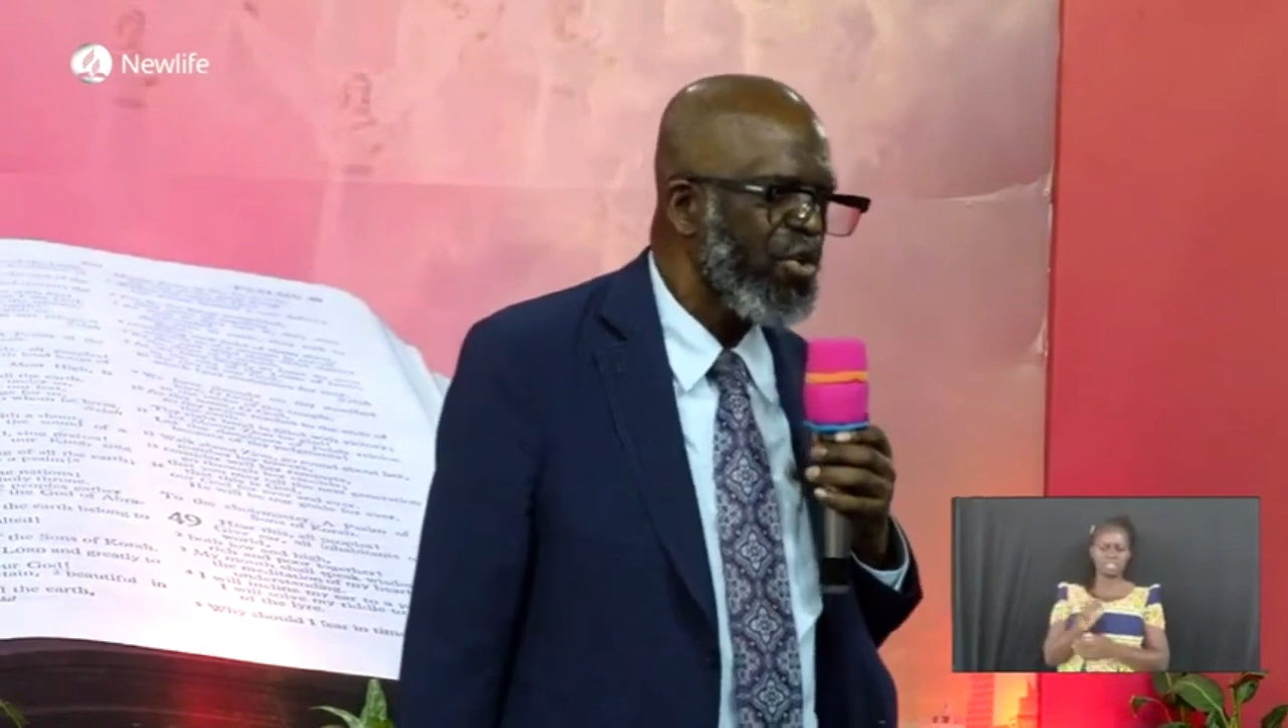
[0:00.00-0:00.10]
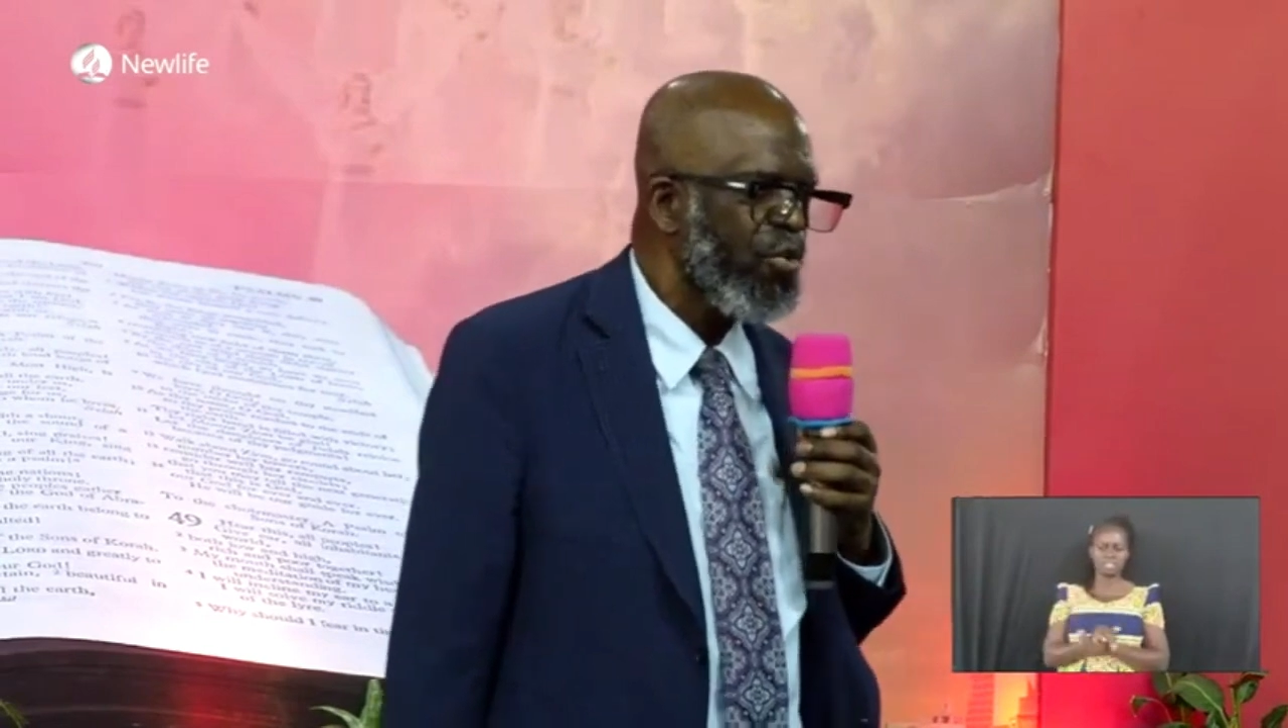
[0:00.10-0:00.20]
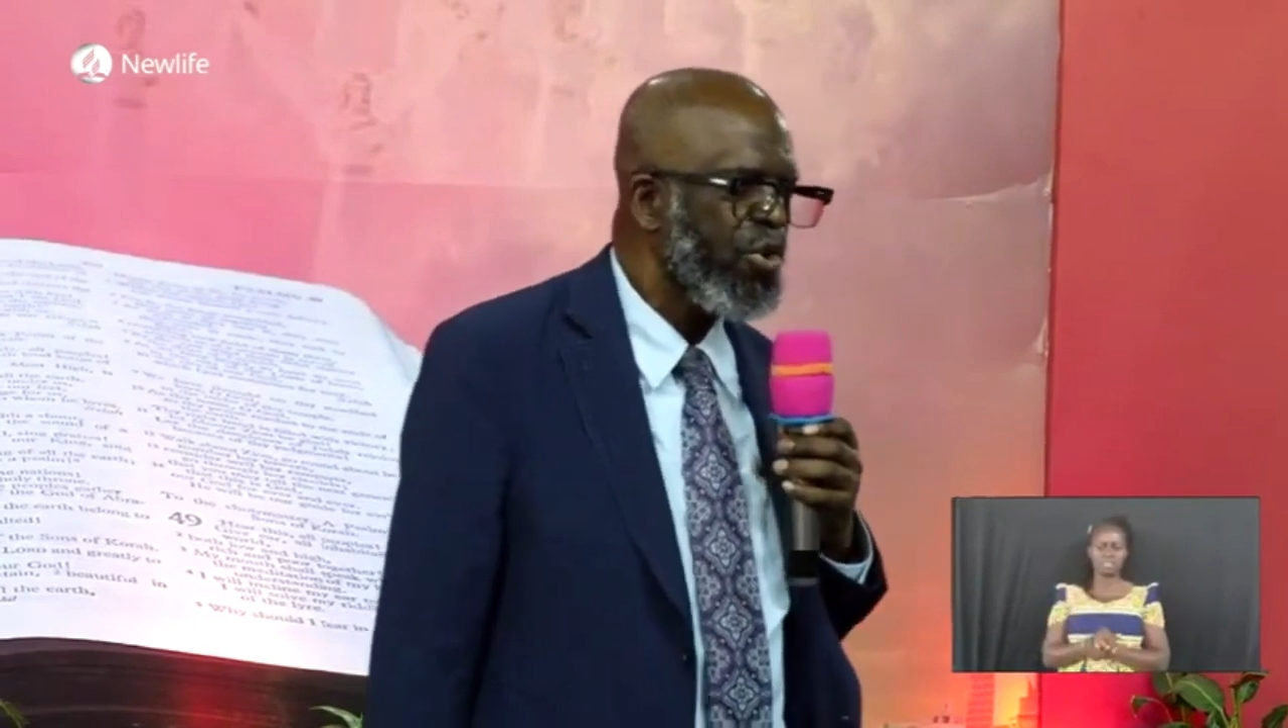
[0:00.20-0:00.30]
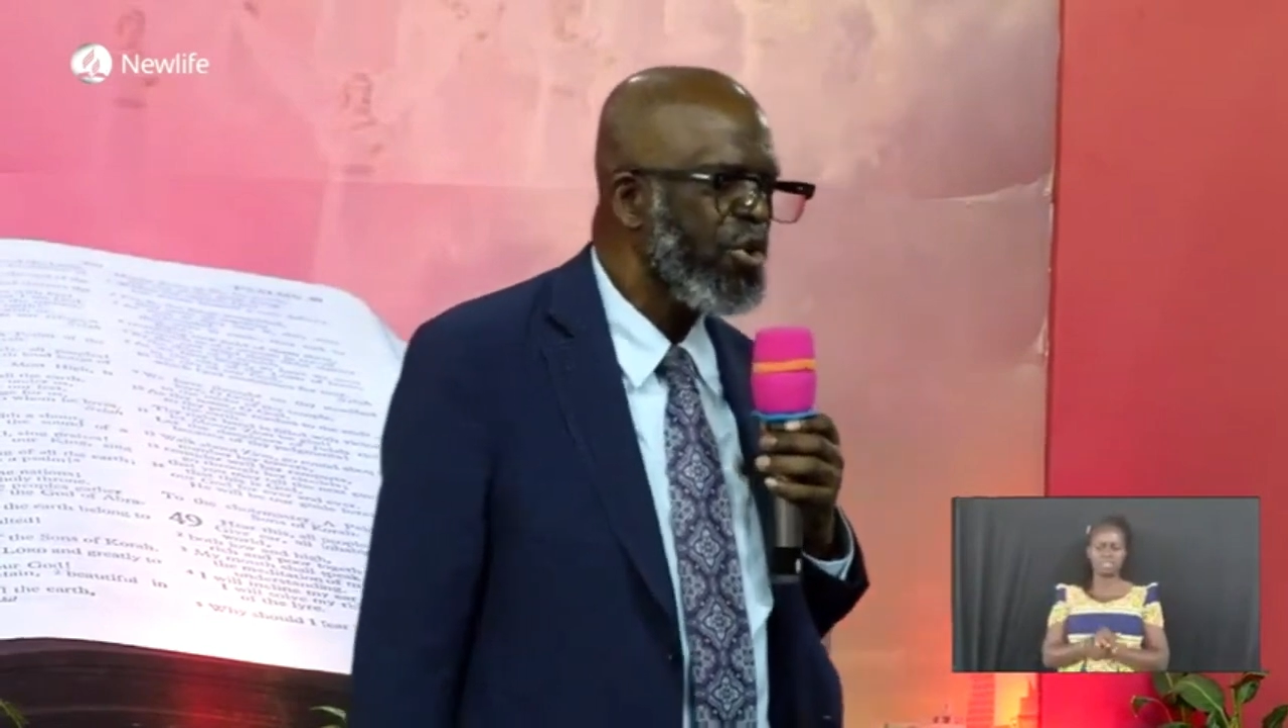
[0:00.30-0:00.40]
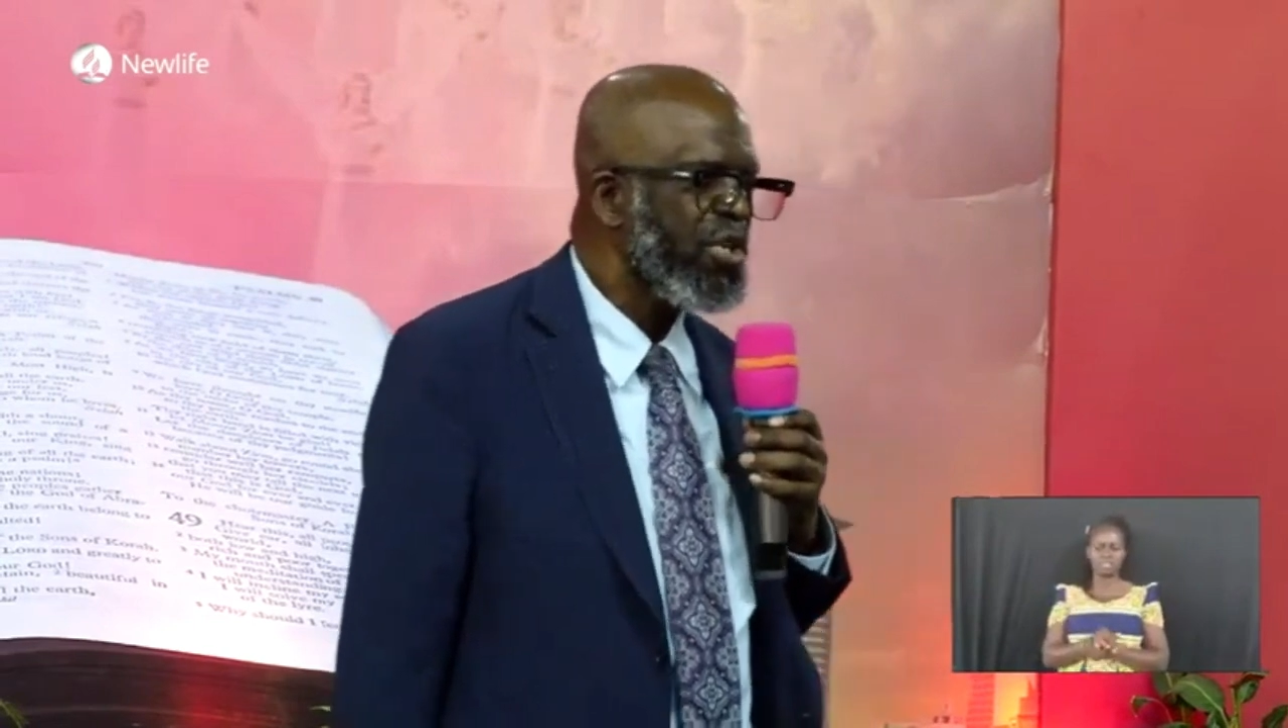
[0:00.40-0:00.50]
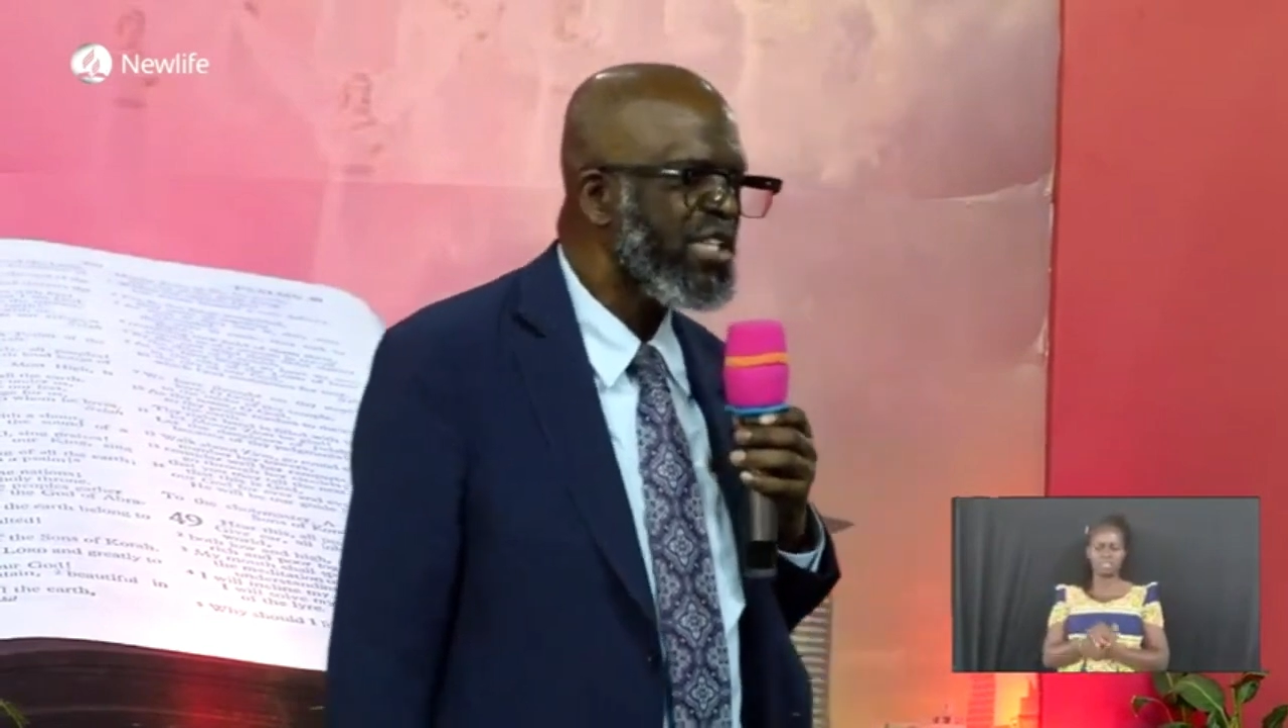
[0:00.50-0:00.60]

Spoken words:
we don't